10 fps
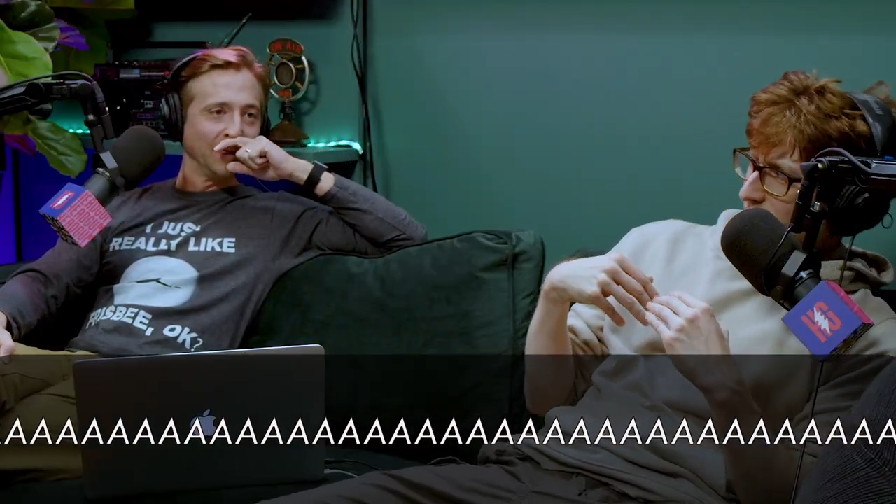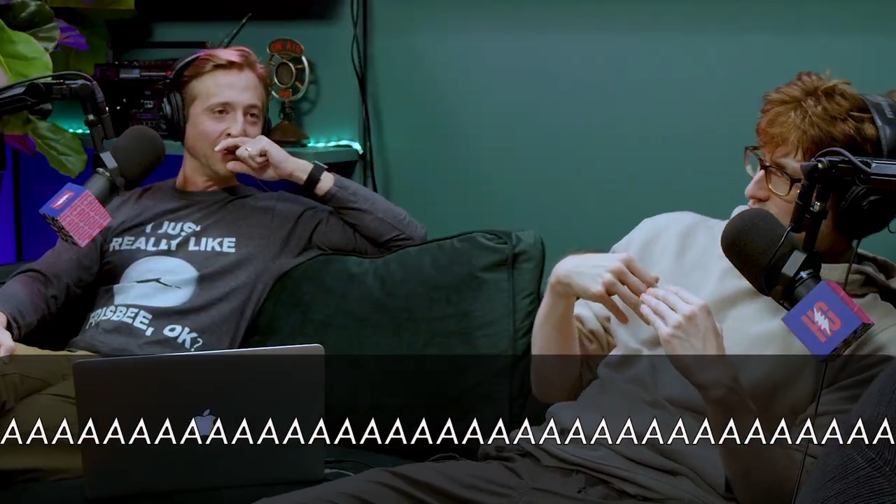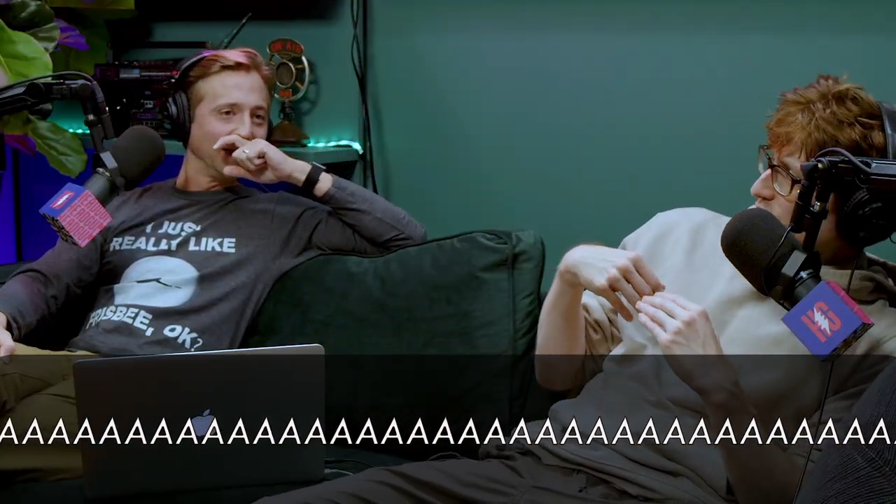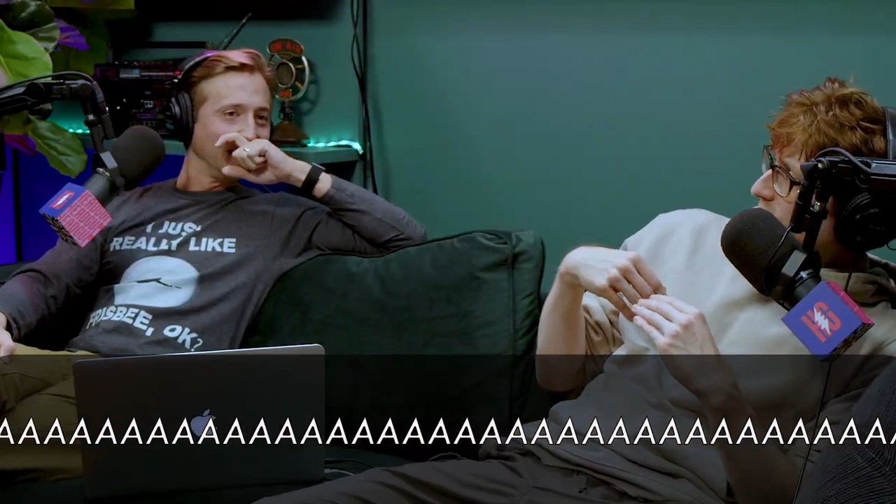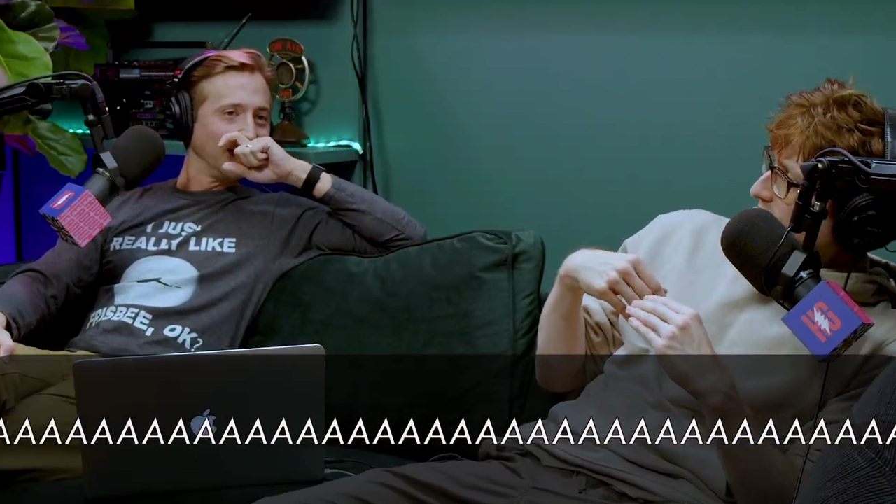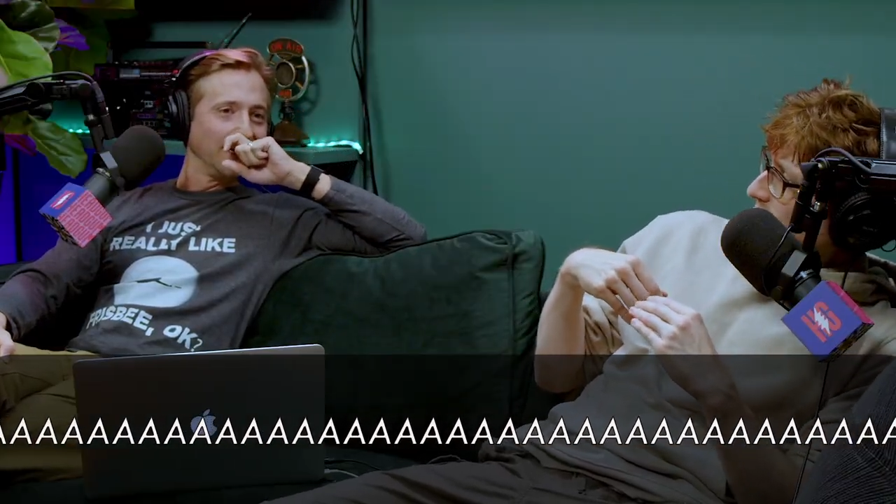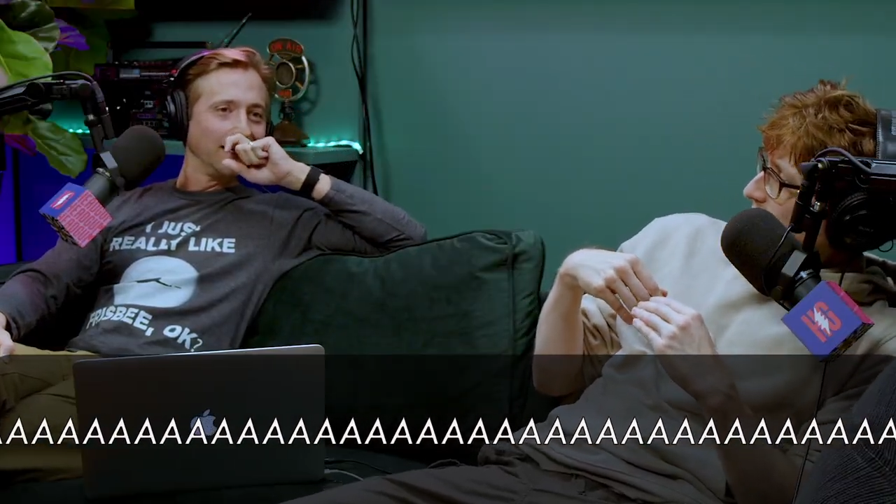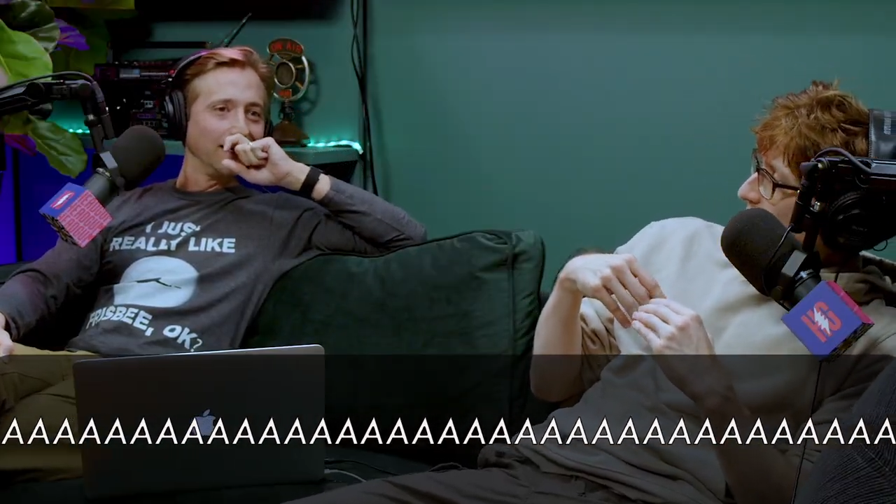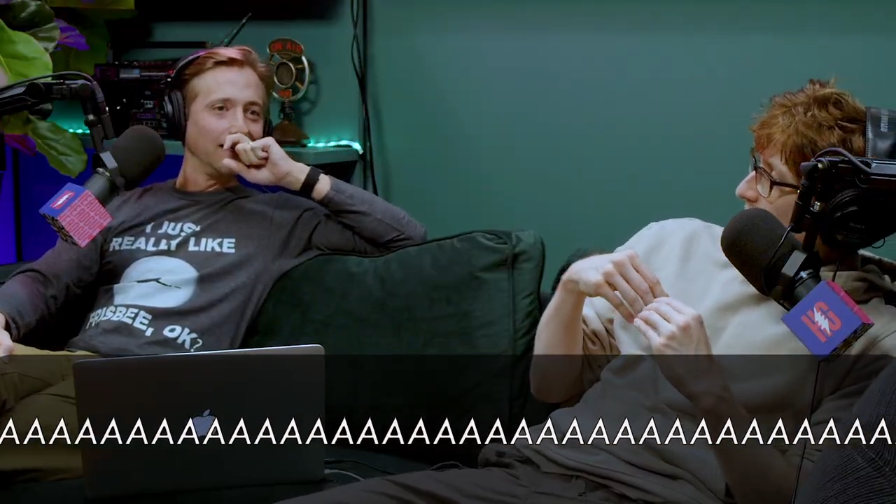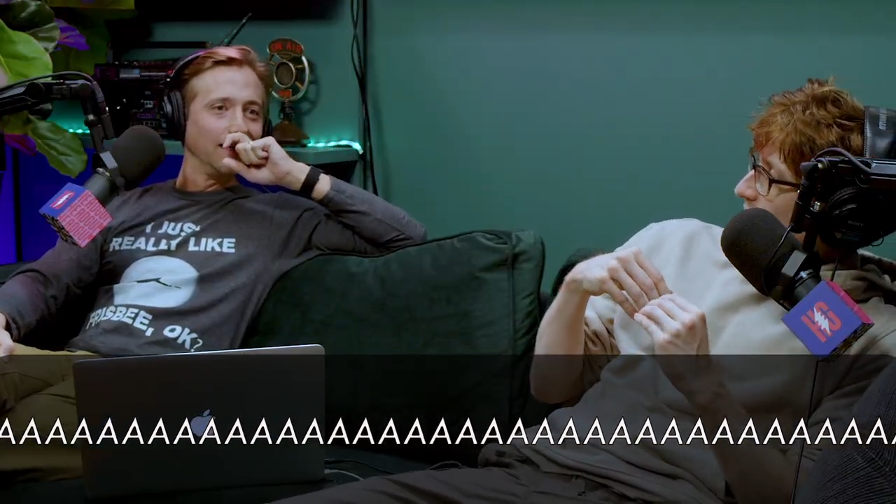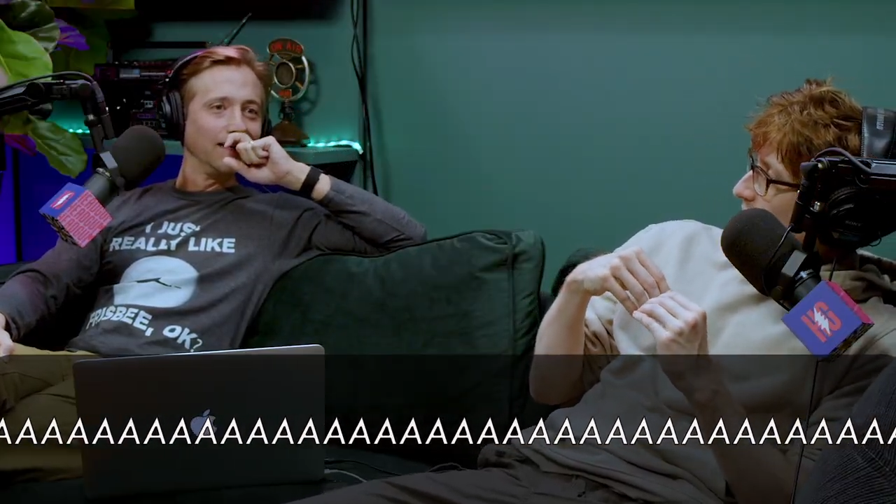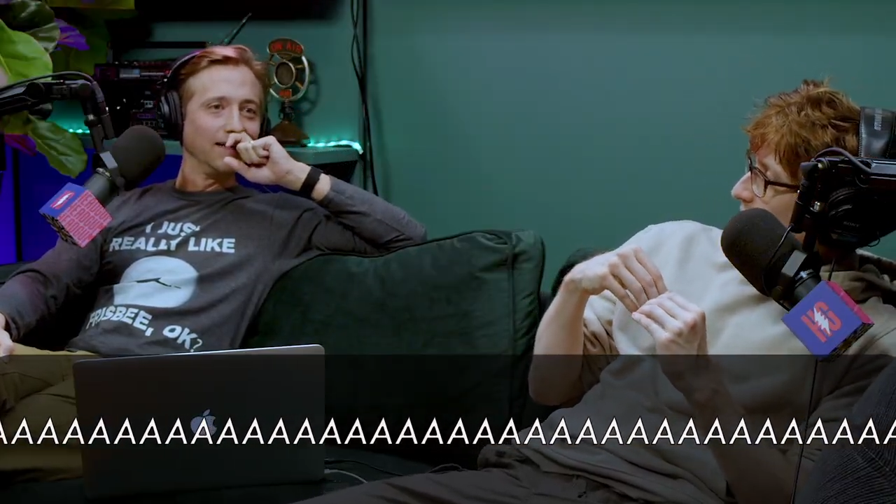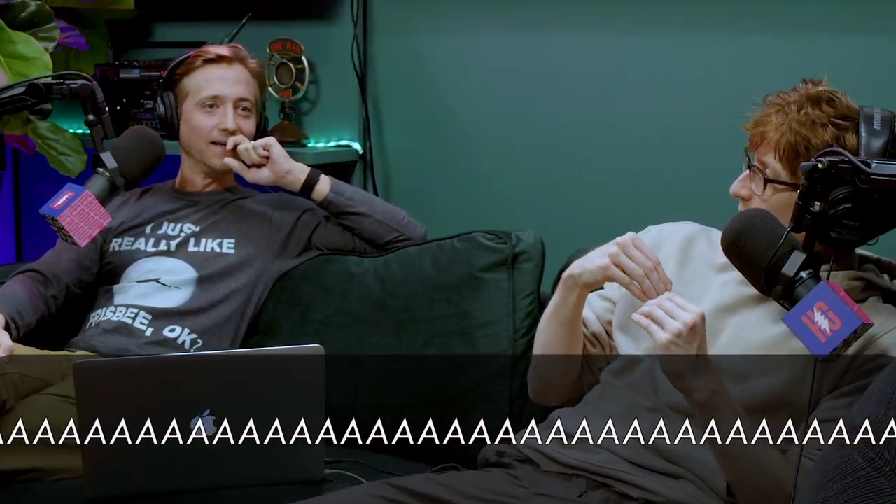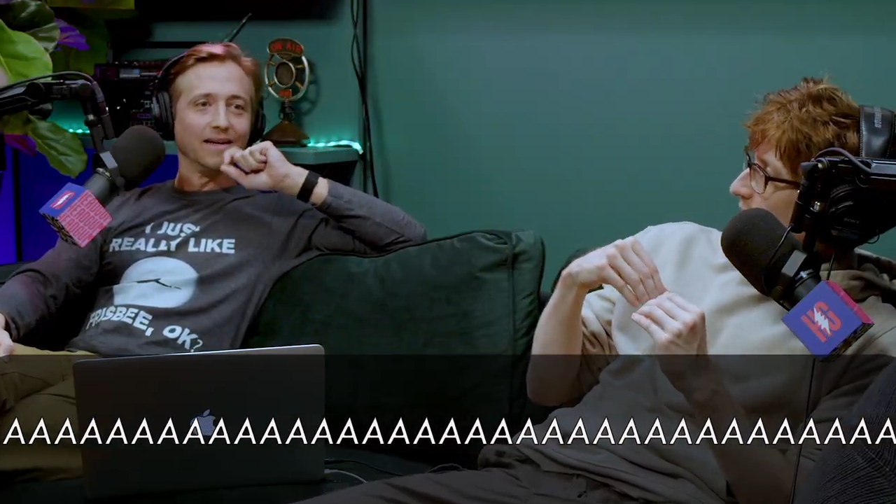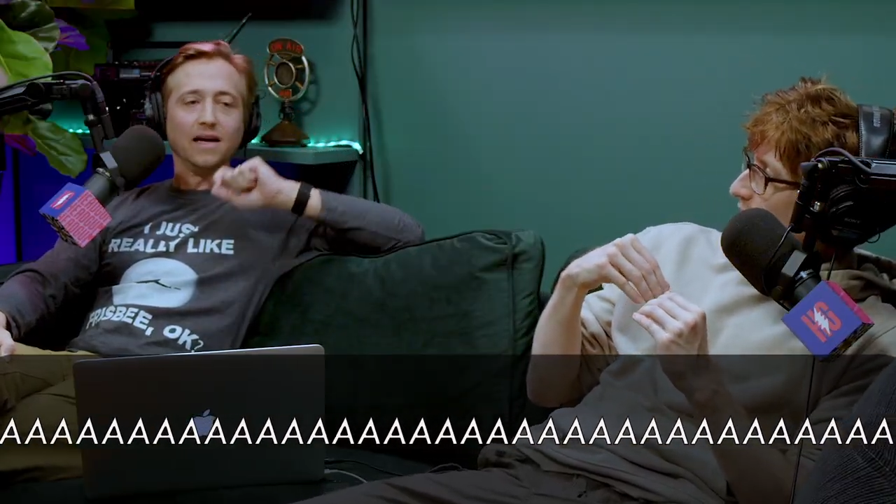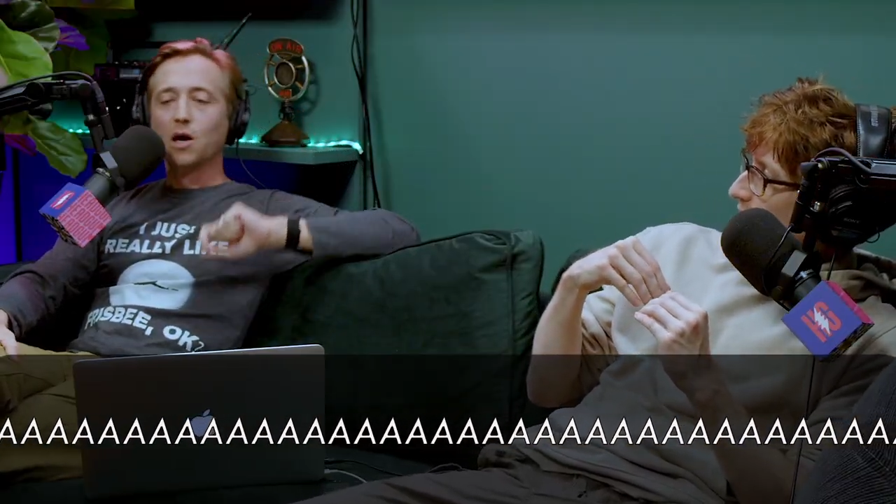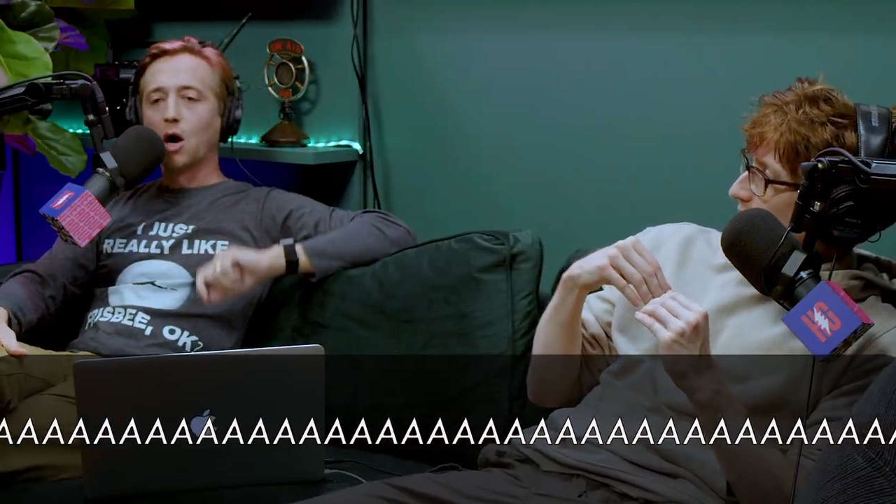changed, right? The backing.